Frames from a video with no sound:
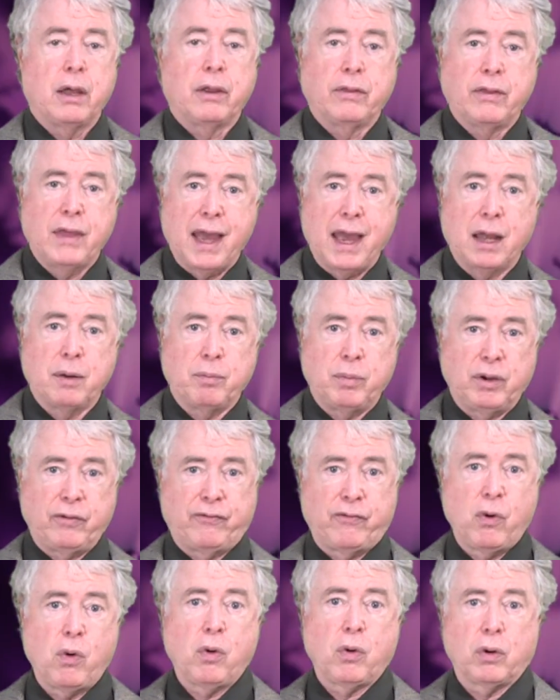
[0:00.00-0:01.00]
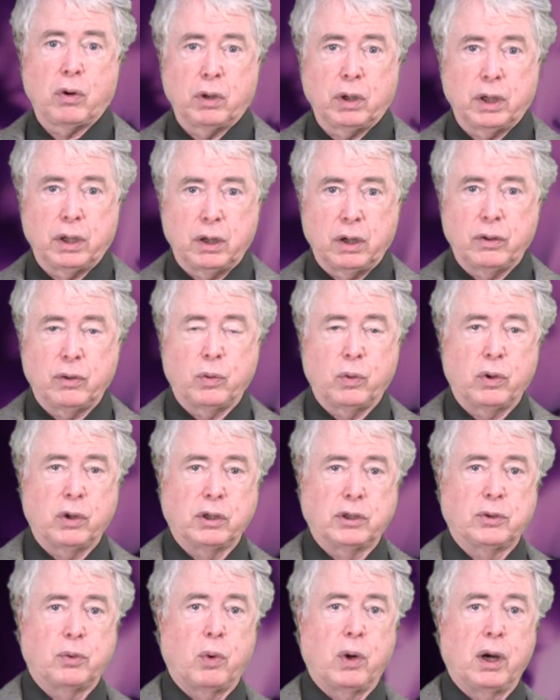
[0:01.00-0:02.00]
than before, in other
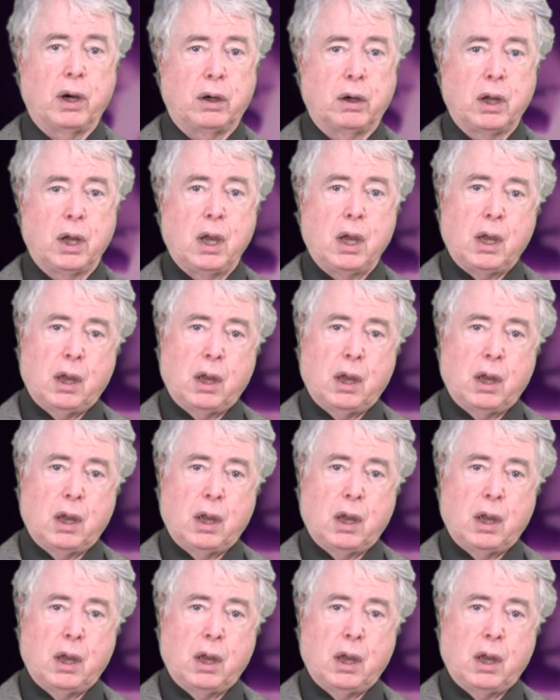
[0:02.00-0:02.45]
words, where